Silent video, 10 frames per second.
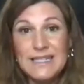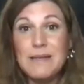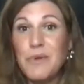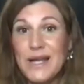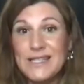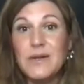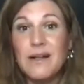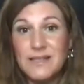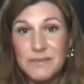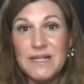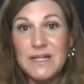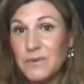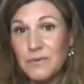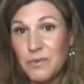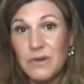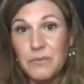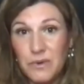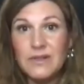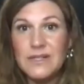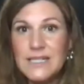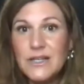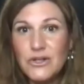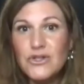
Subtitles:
and the brands that ultimately will continue